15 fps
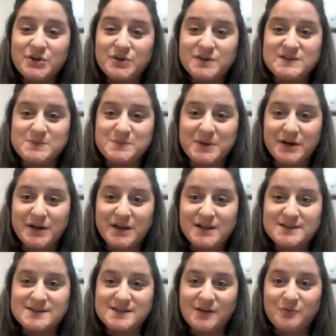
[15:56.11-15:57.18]
your
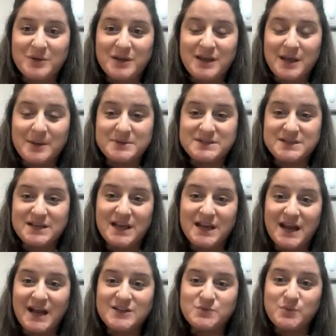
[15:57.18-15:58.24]
experience of being able to
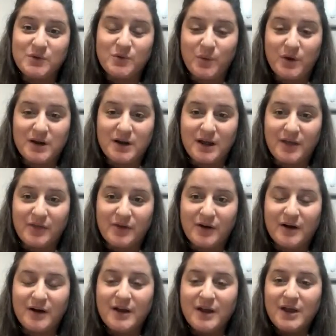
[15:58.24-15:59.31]
connect with one
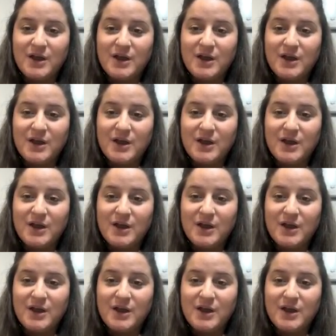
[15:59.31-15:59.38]
another.